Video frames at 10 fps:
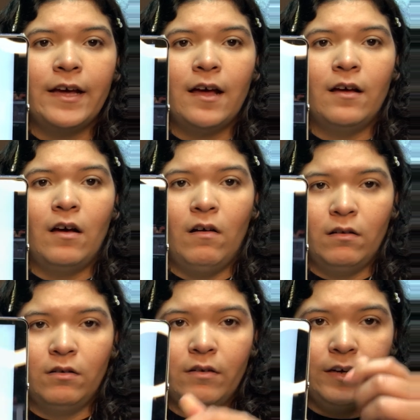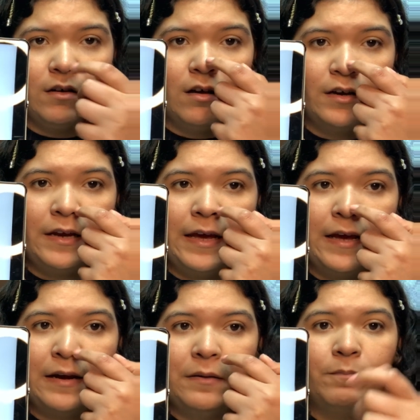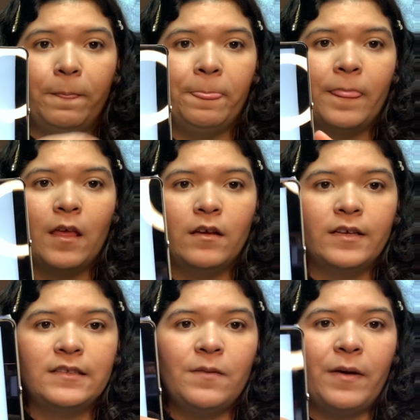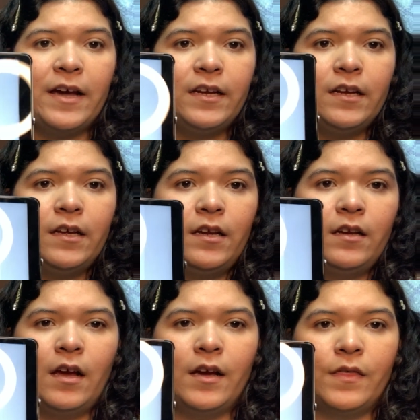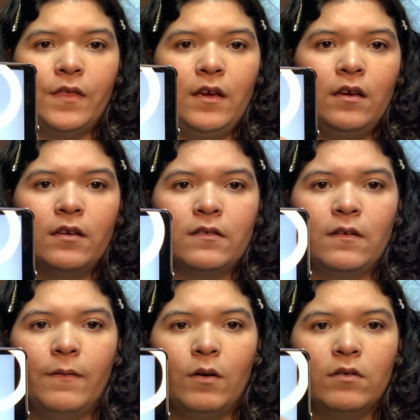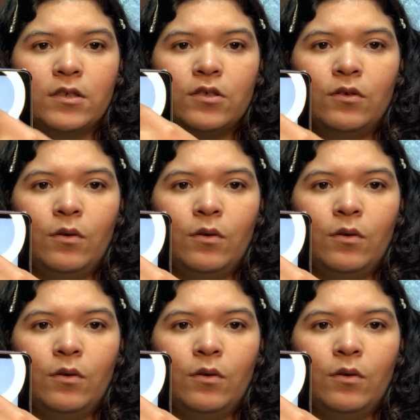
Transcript: on, and it's divided in, I think it's the 1,